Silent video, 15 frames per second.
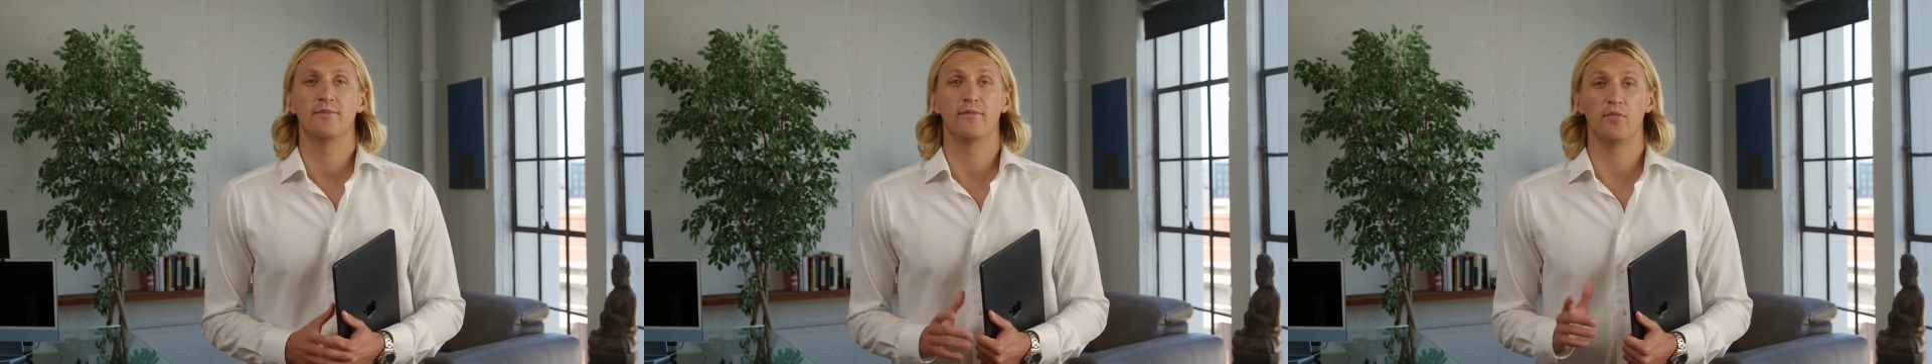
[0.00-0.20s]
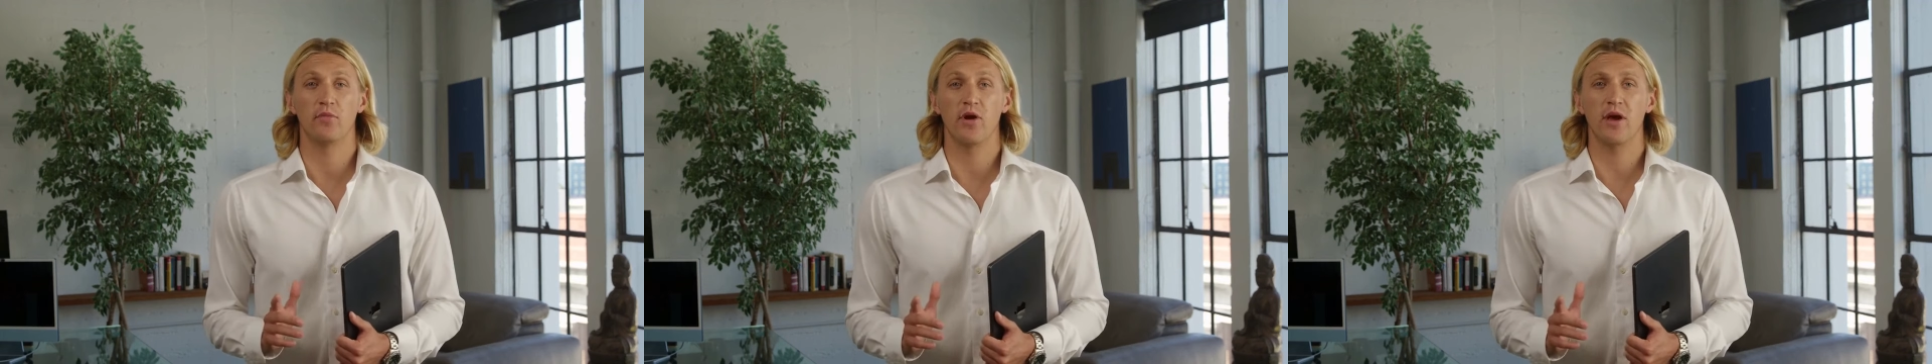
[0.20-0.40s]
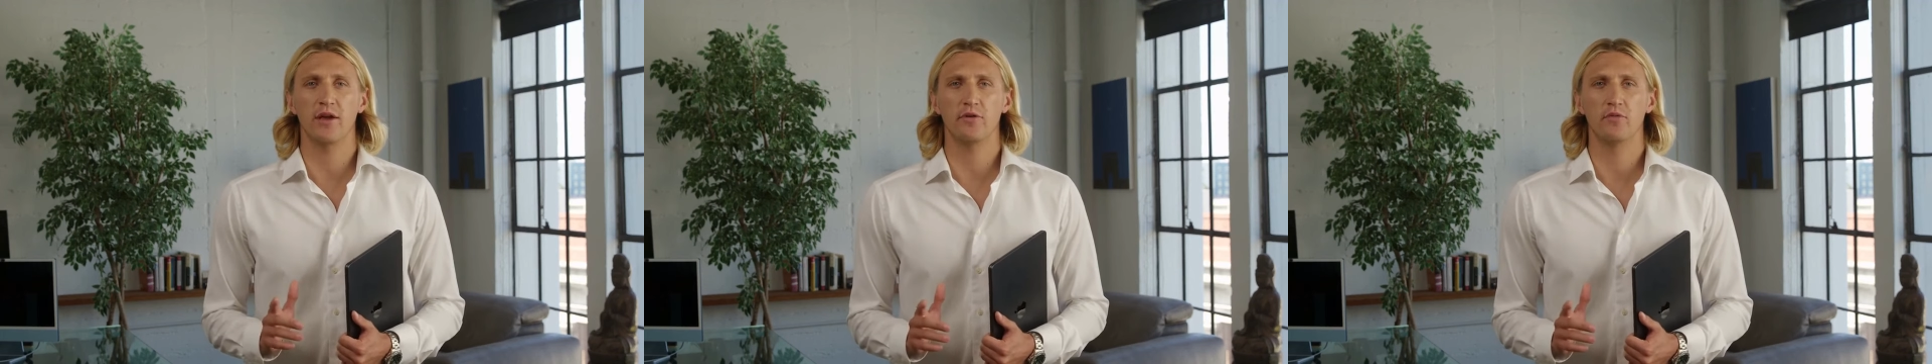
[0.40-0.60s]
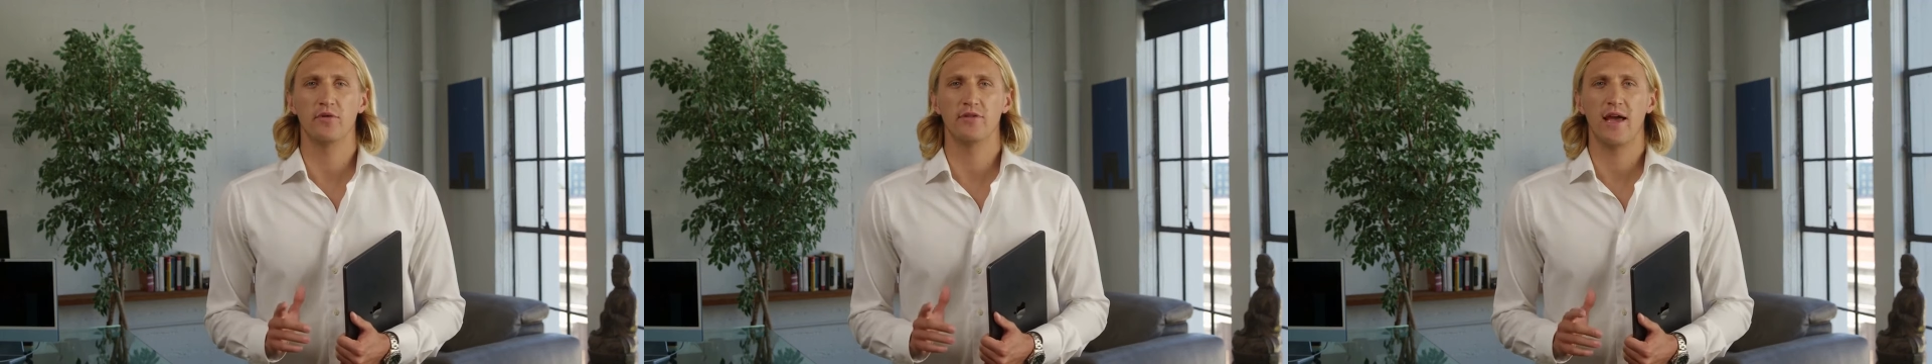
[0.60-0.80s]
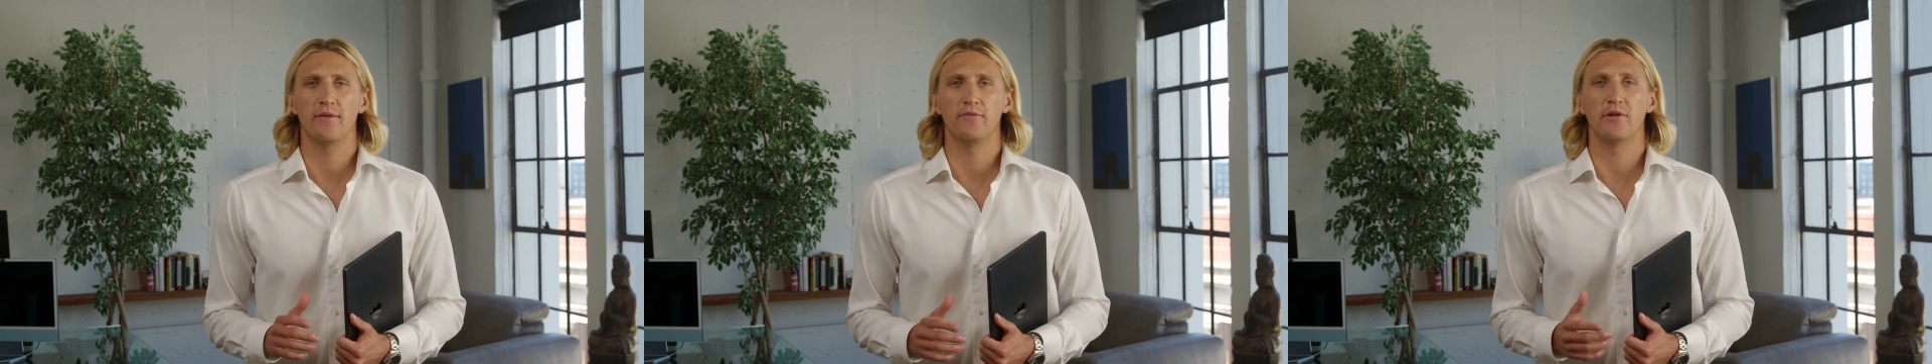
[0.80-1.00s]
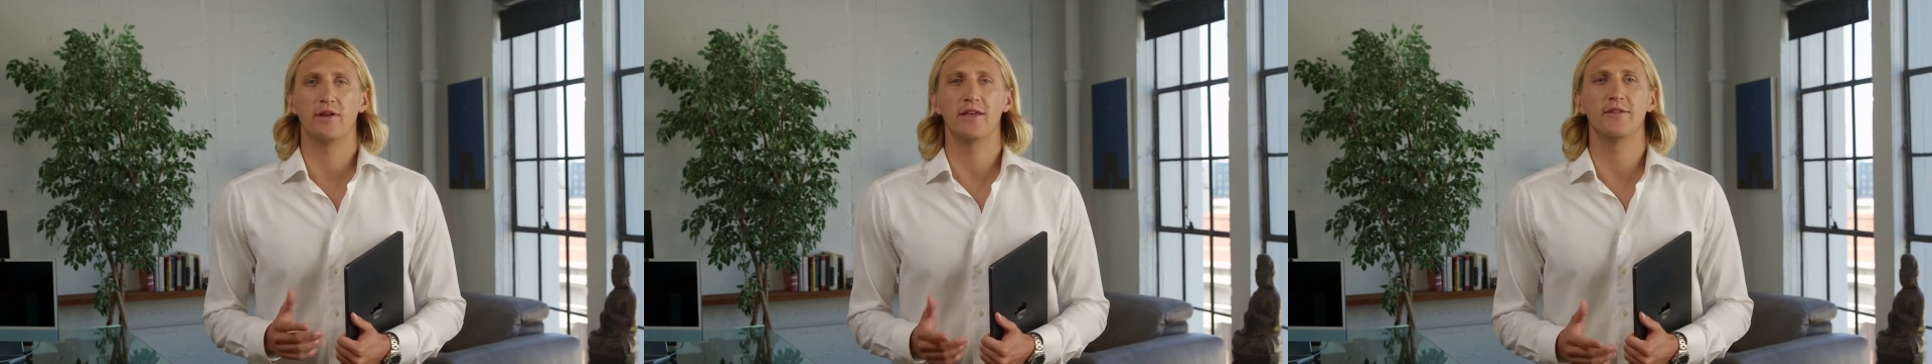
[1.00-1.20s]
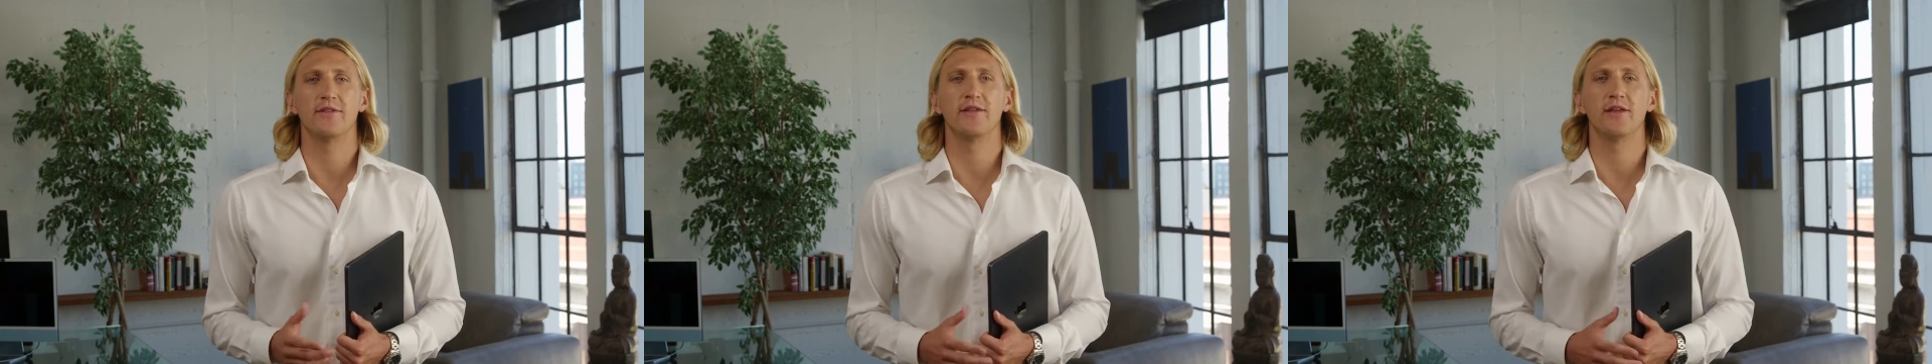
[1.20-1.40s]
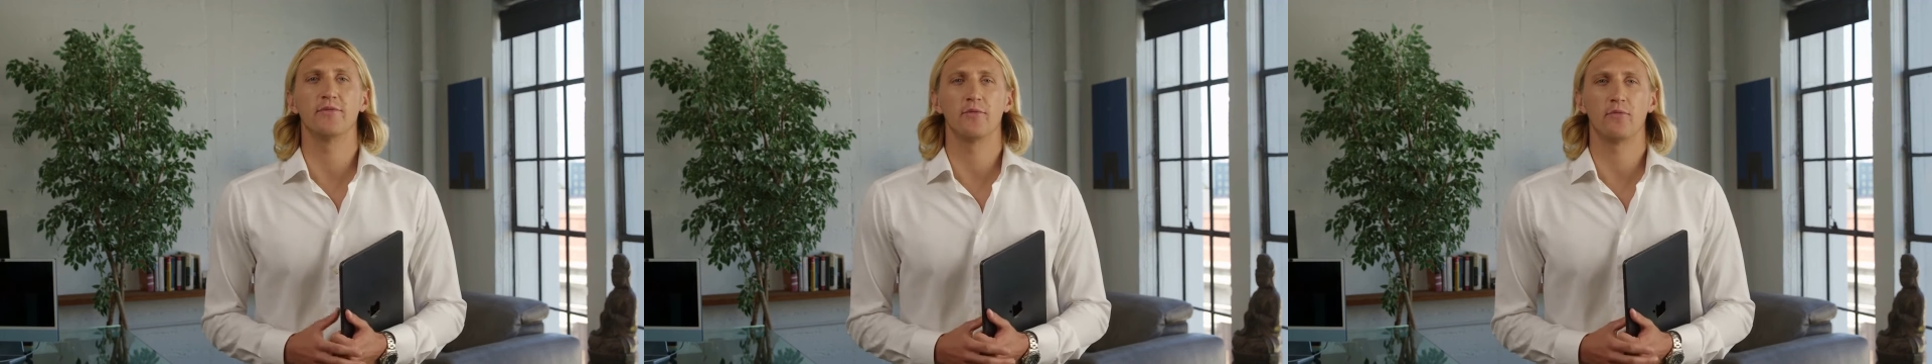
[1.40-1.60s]
one with every
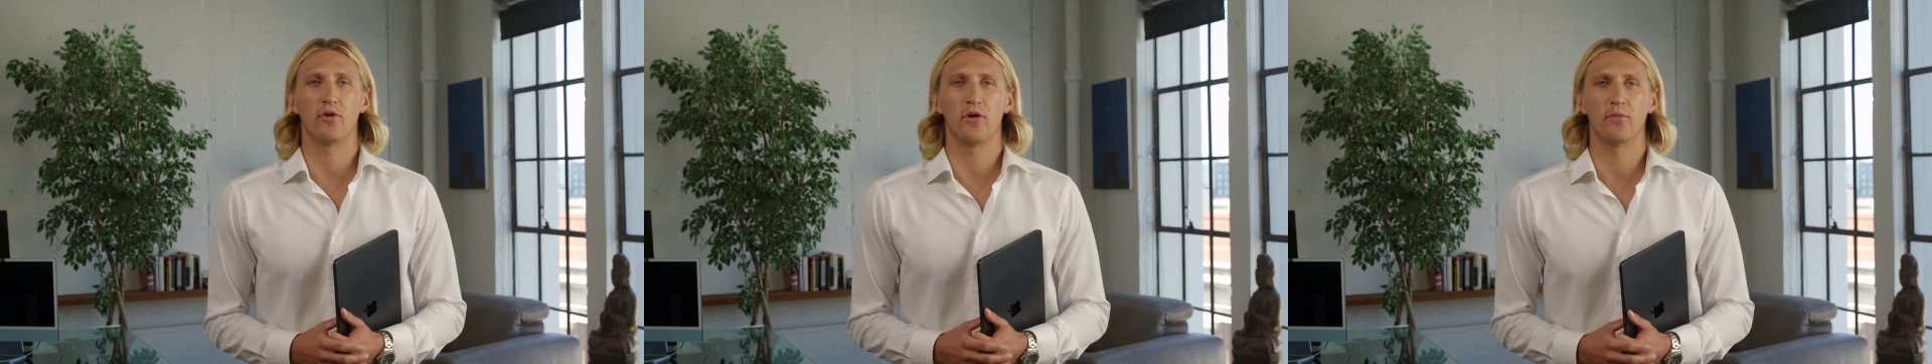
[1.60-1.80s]
conceivable